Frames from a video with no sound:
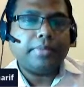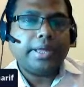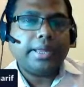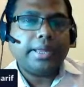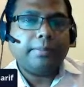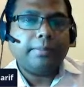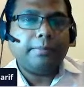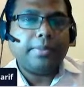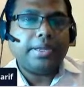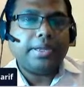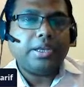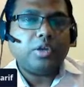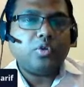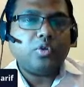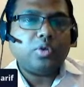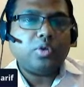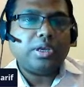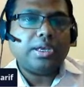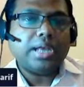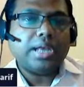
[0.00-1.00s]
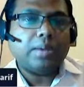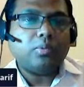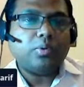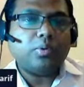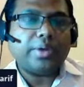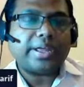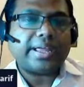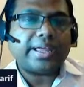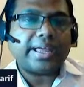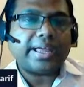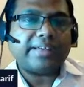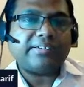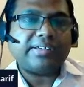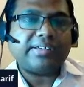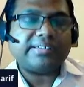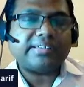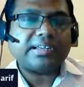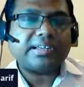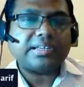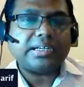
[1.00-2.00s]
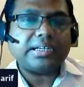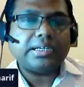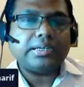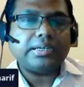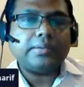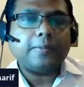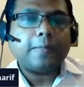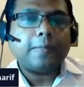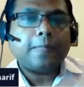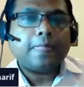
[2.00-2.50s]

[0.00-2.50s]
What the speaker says: MBWA can result in